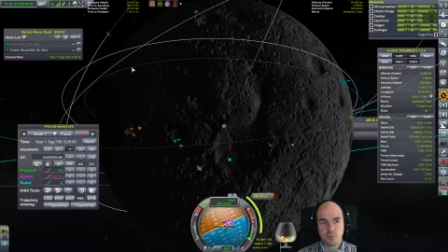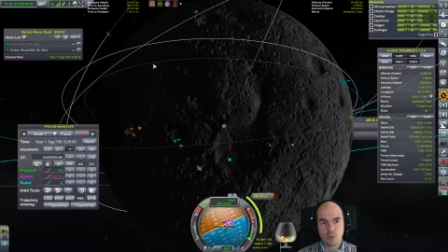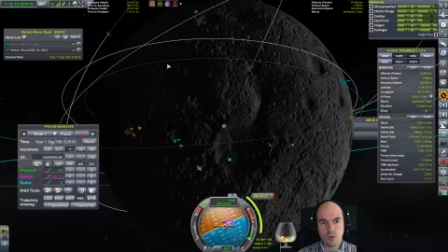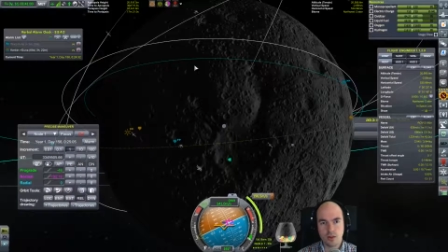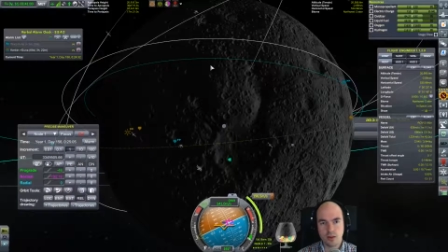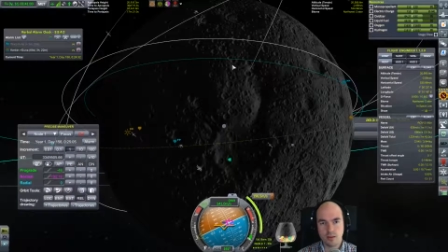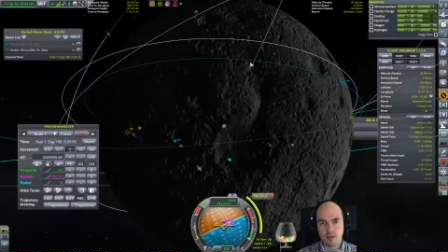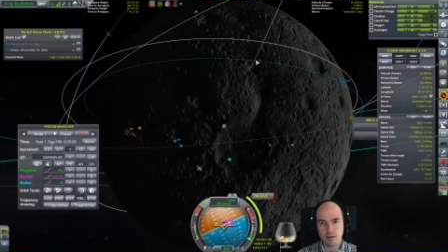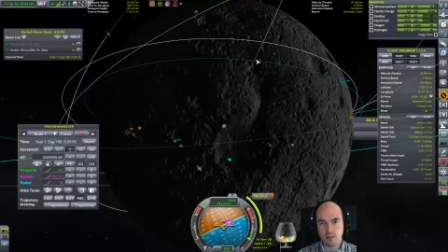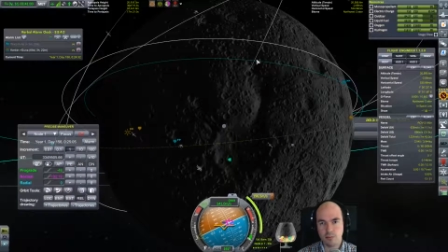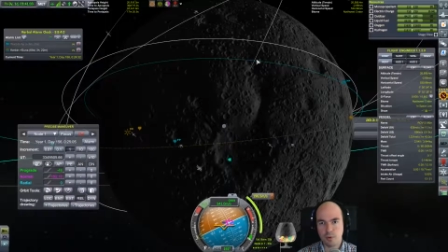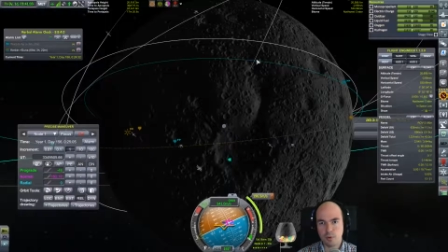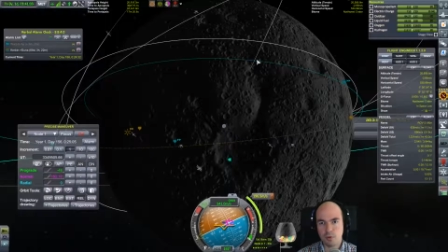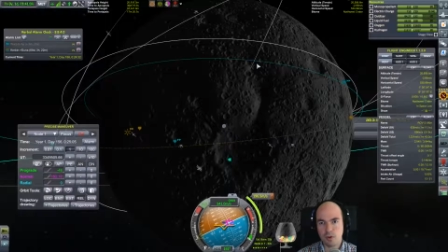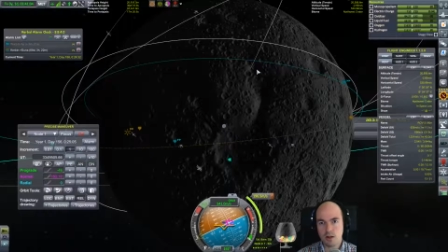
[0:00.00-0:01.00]
That this
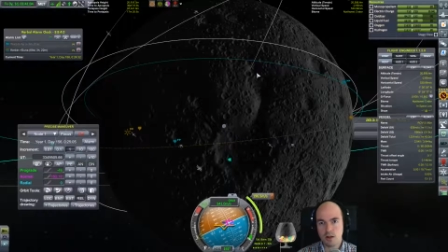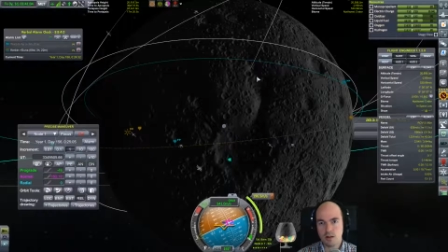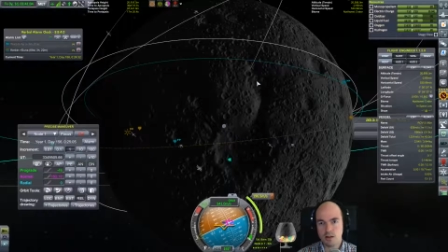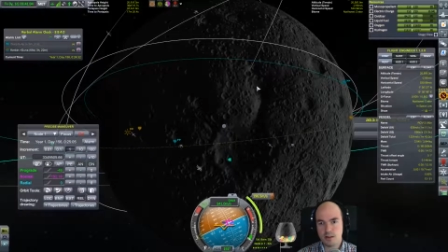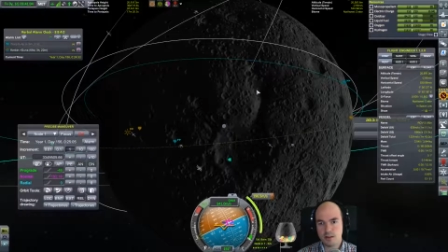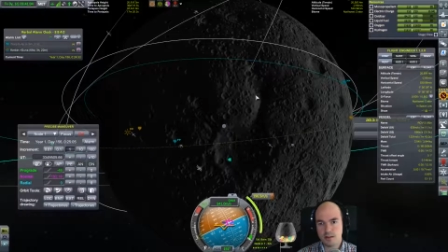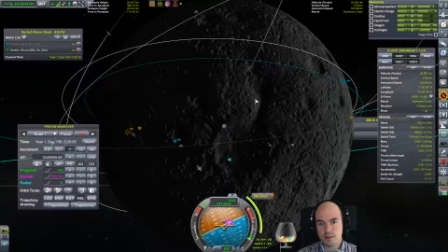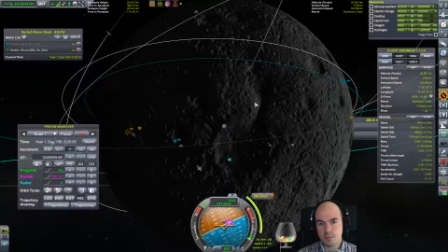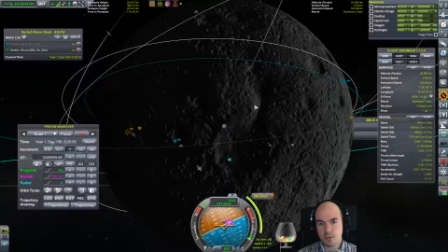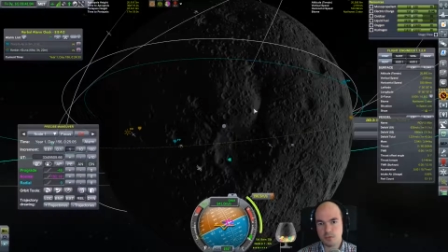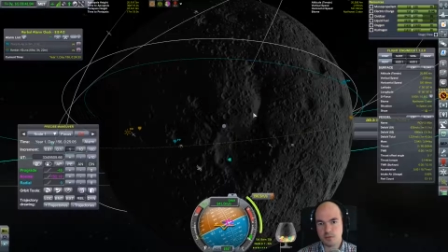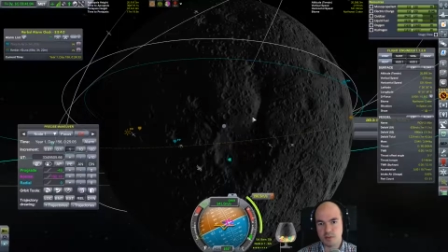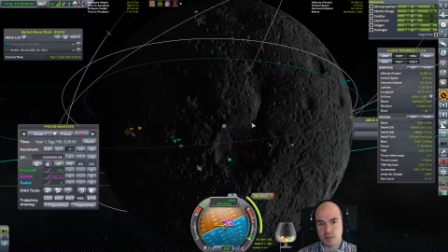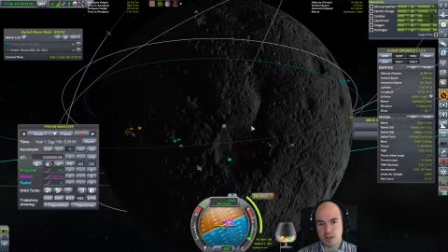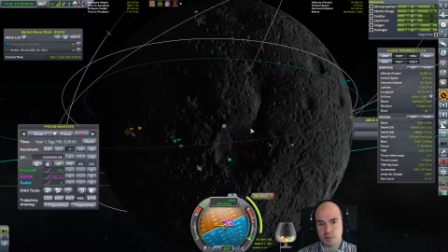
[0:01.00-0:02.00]
blue line needs to
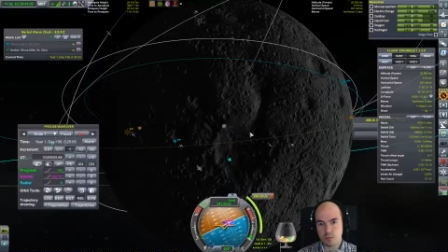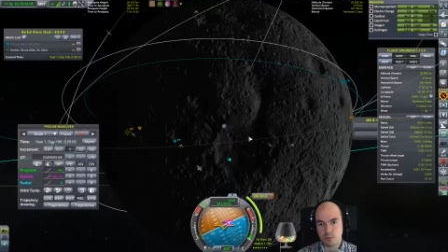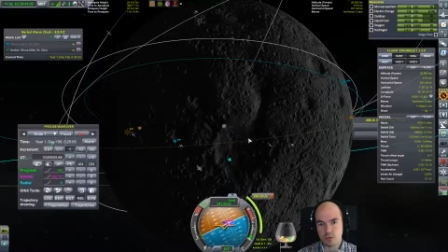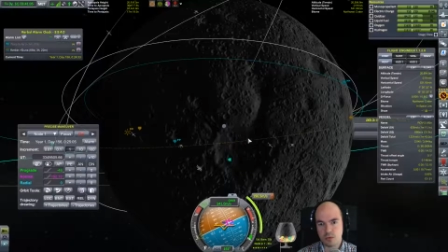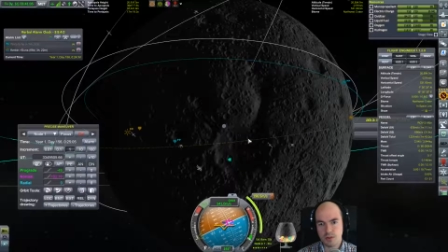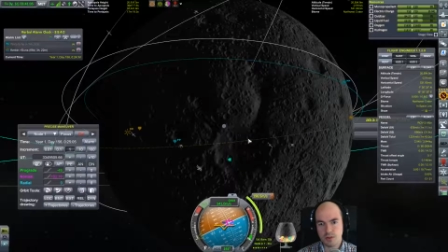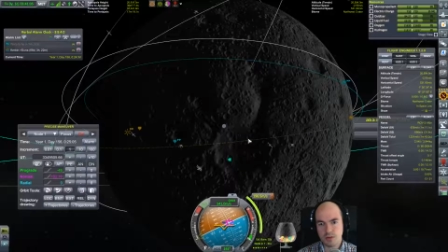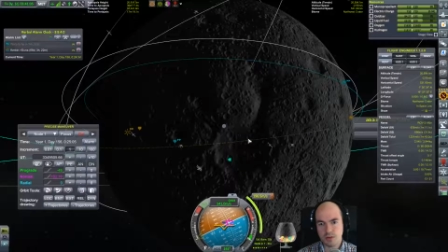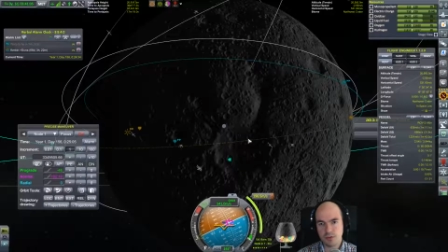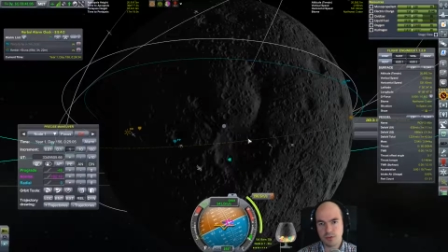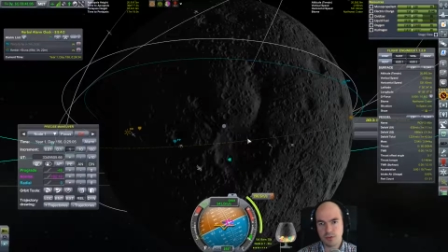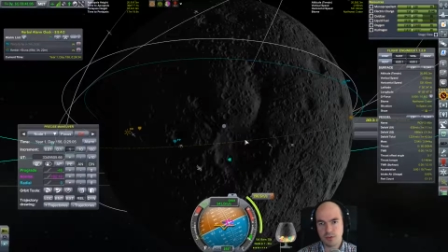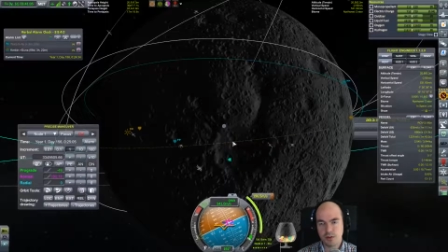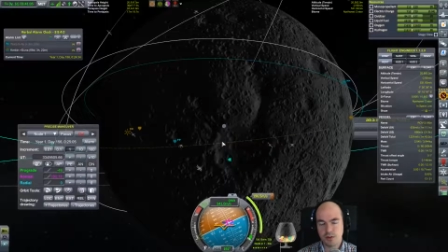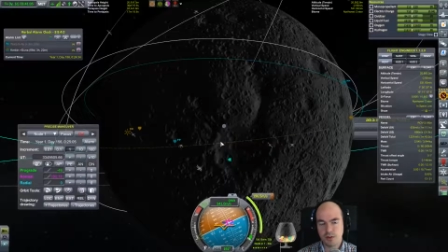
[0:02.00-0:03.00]
move downwards
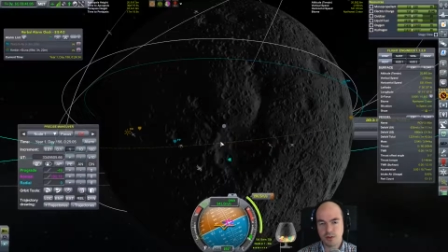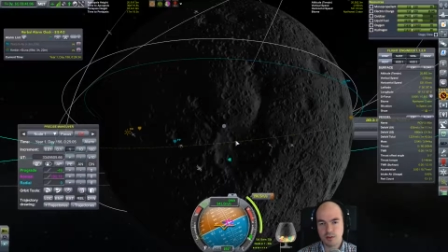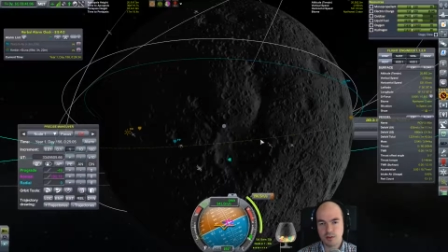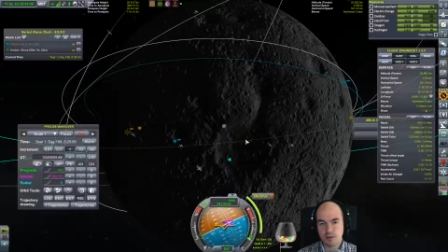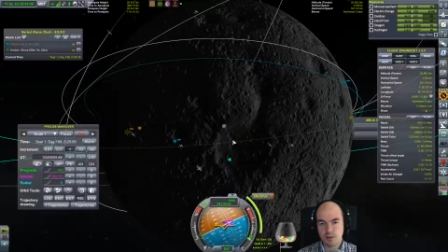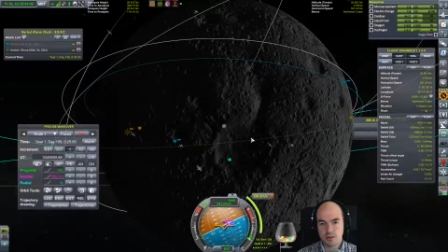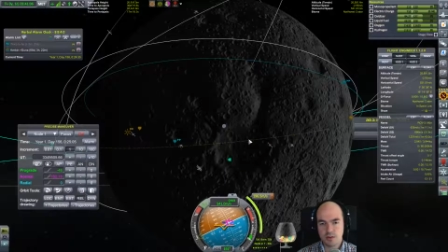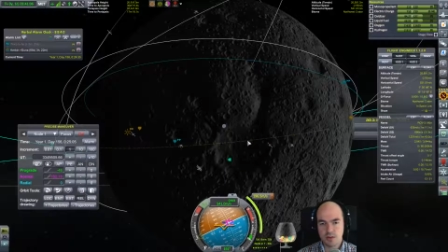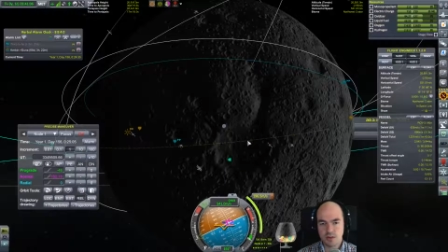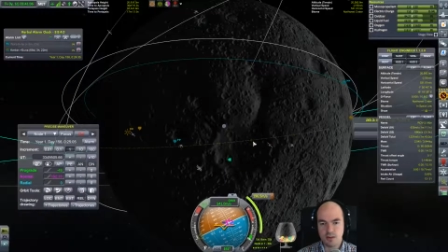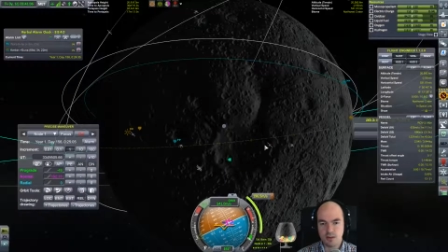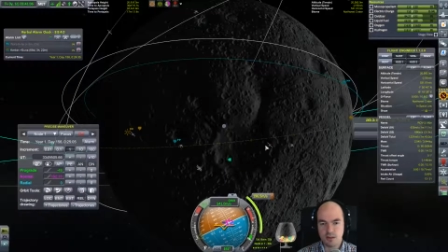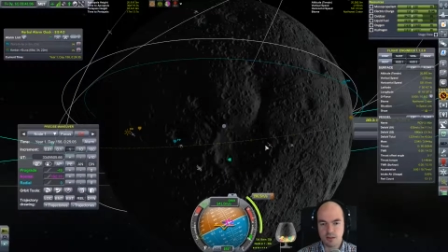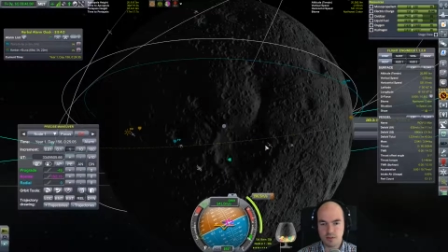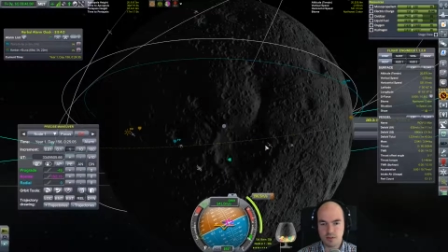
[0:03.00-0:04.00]
to
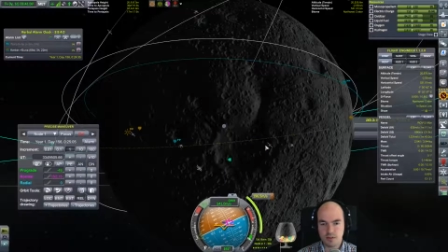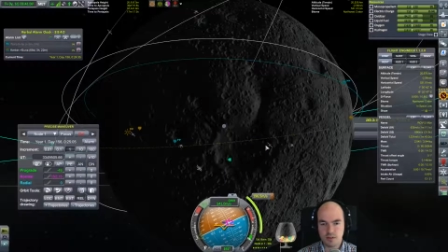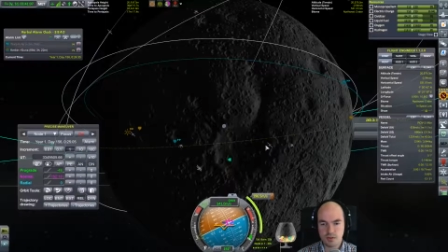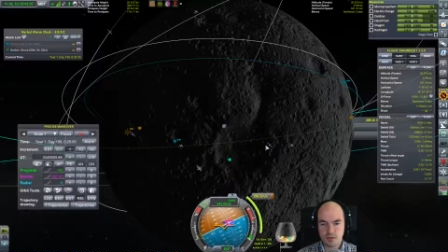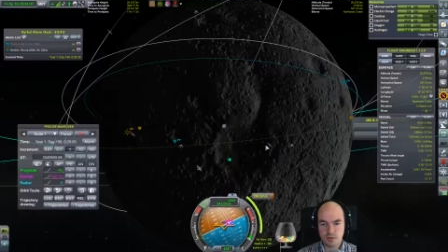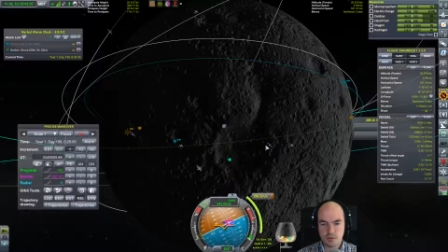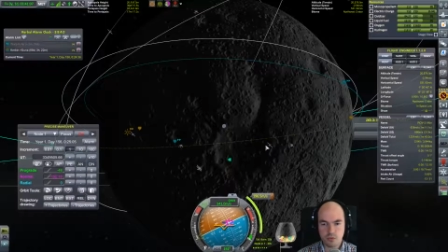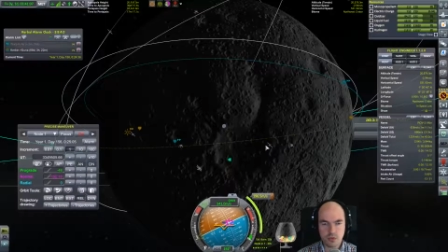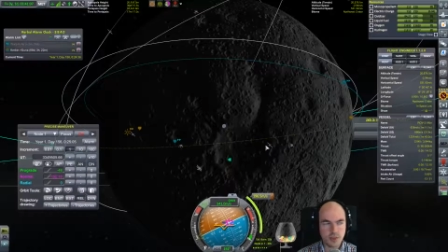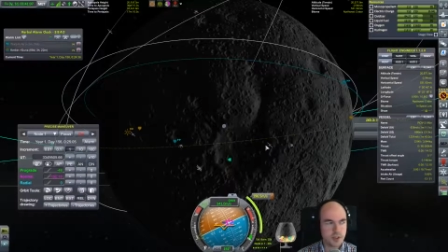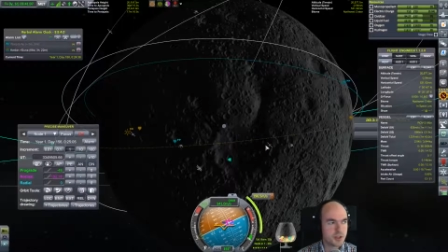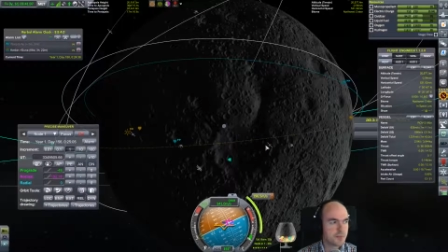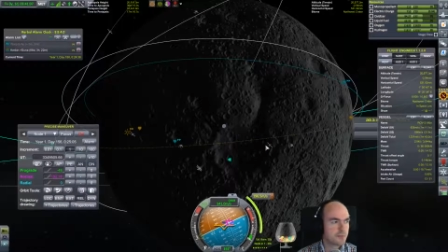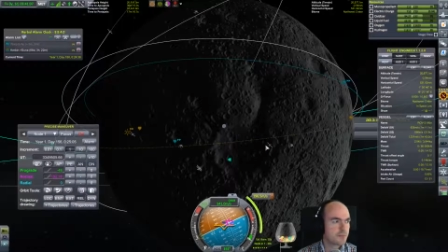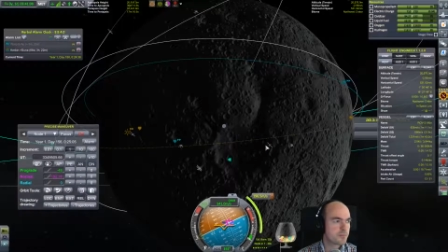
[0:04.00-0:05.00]
this region.